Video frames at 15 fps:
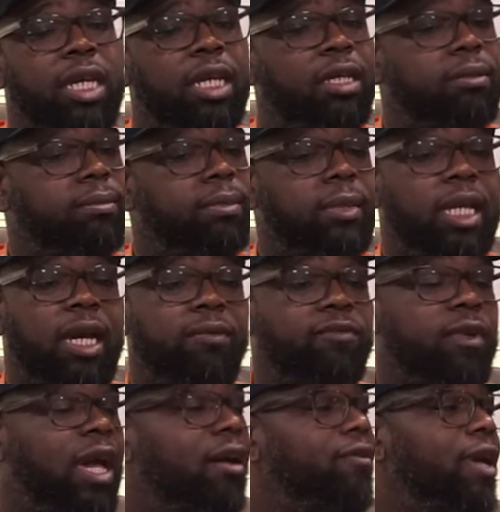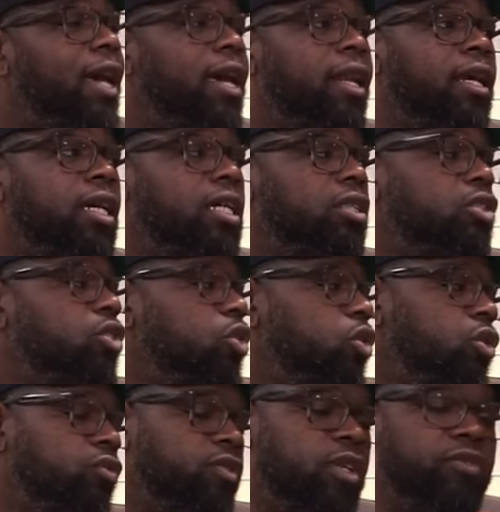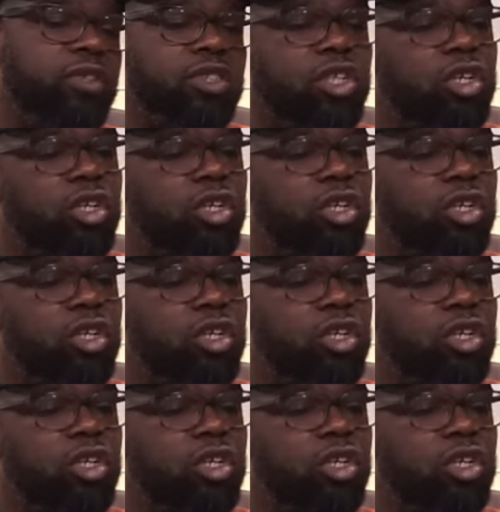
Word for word: like, I've I've had a slew of different